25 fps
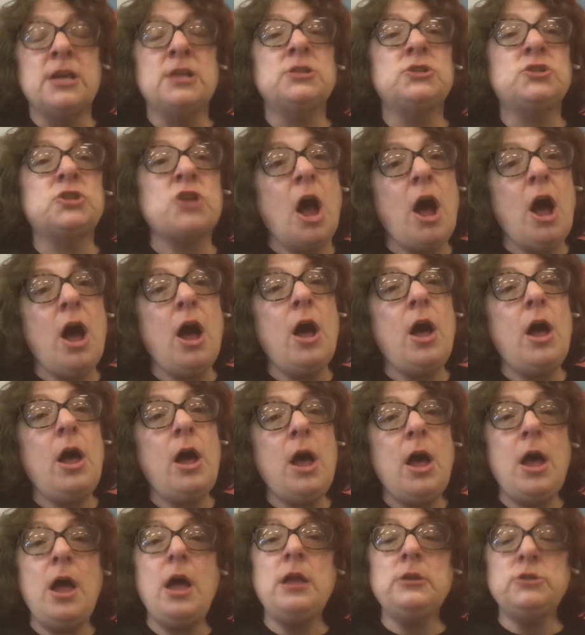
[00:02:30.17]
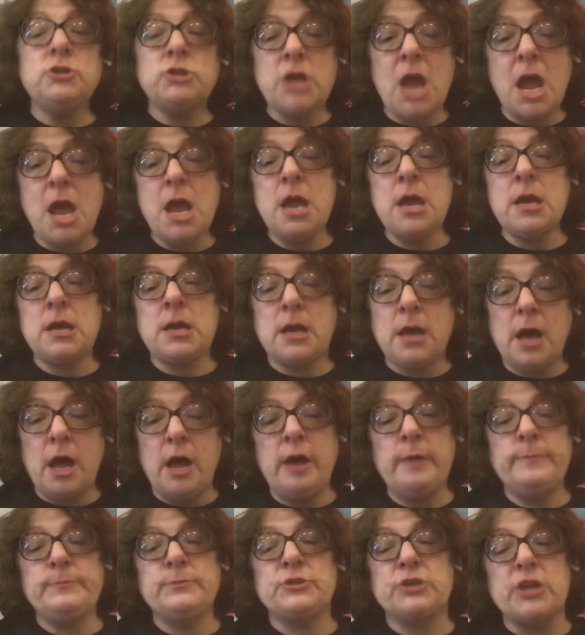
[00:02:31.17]
"John
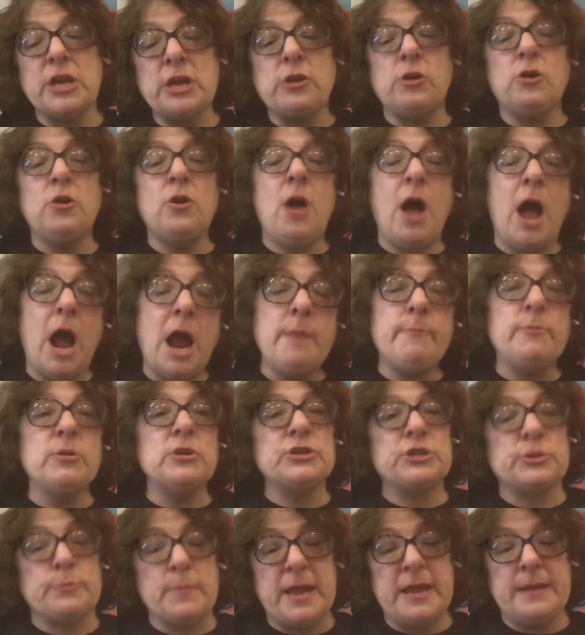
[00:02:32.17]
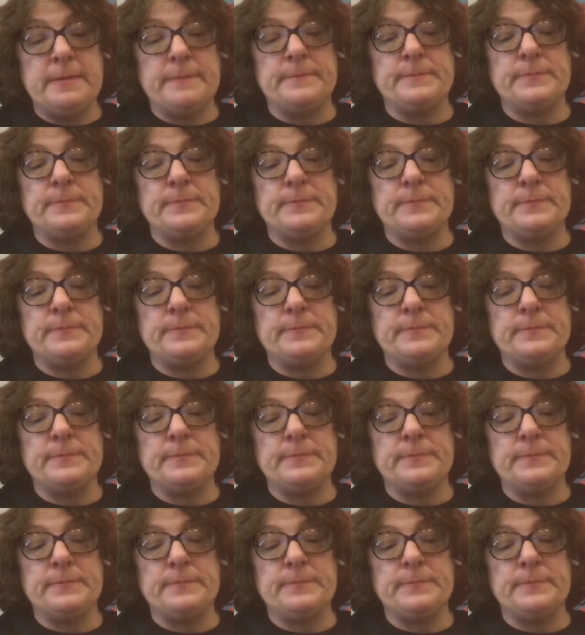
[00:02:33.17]
Jacob Jingleheimer Schmidt."